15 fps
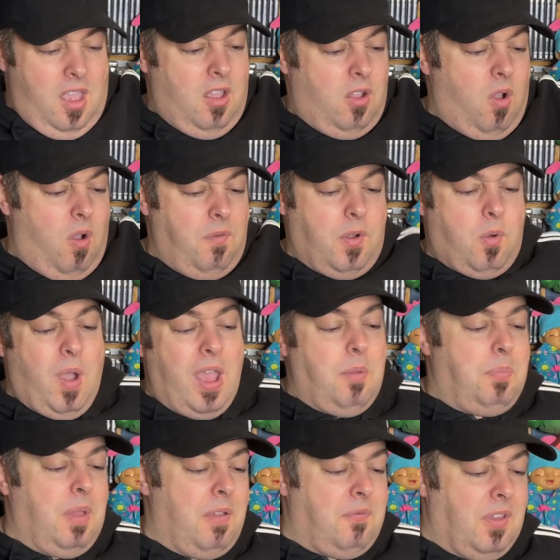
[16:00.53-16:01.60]
go over quite a
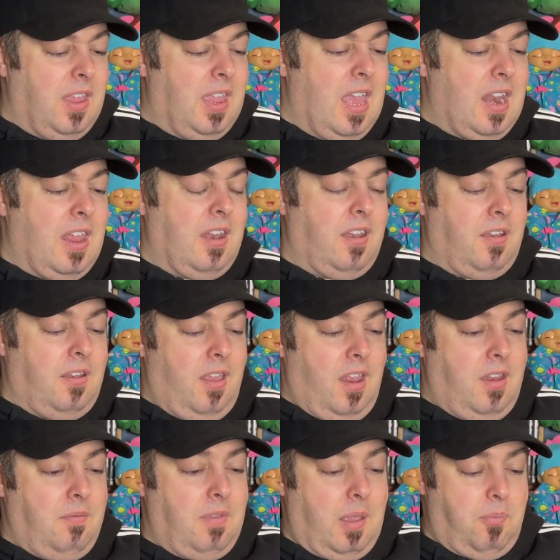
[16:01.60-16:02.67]
bit if you can get it in
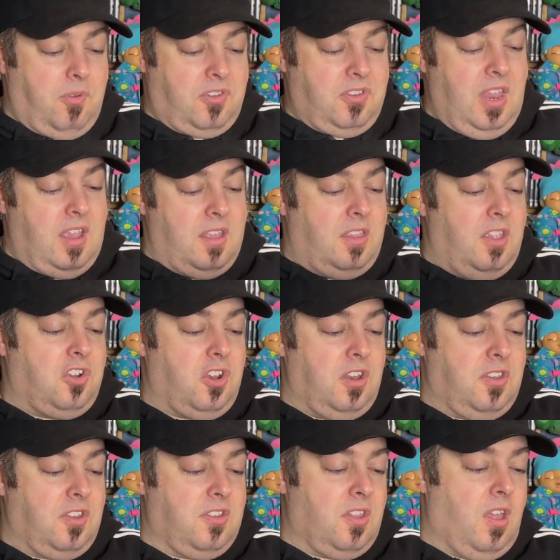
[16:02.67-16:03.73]
in like pristine condition.
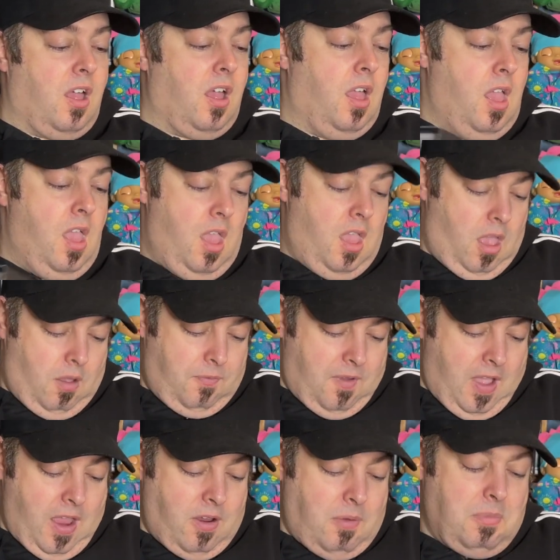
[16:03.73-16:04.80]
This is uh,
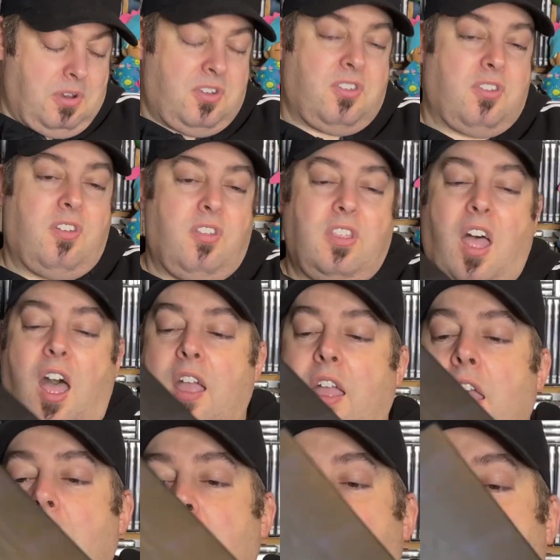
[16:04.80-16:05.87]
Elvira Mistress of the Dark
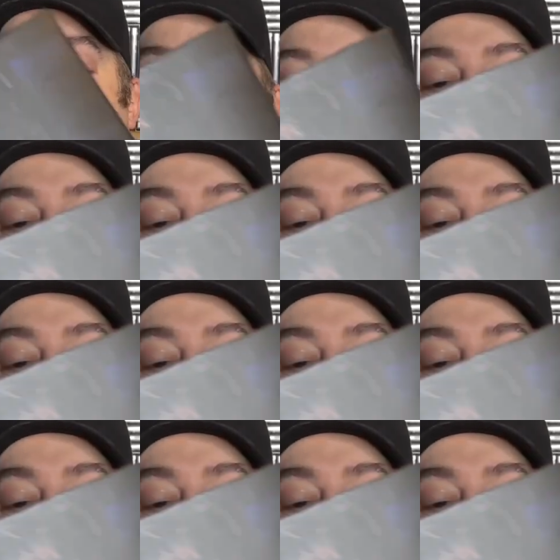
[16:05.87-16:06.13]
this